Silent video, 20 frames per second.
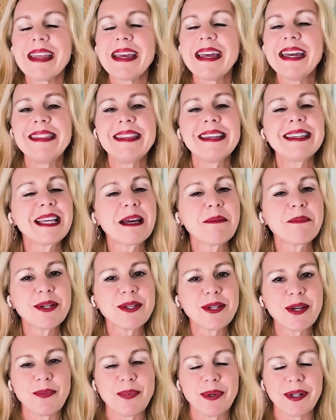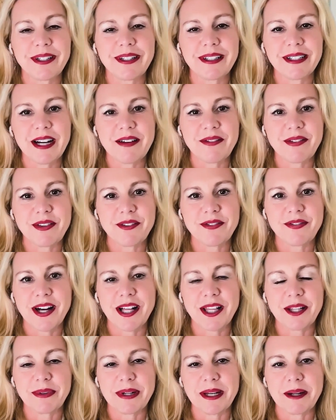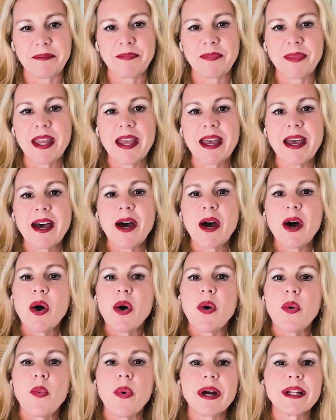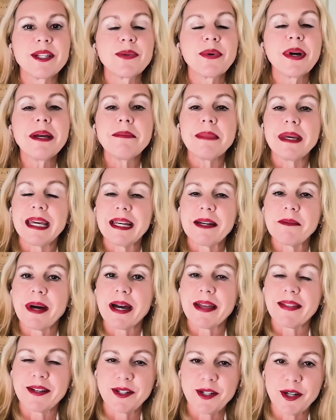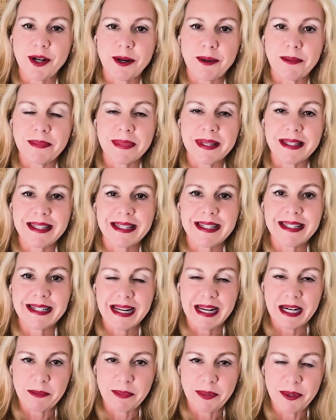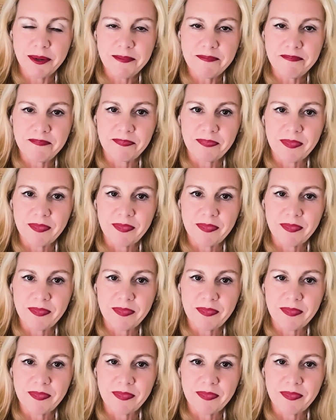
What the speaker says: In this episode, we're going to cover the following. What do I mean by the term sustainable?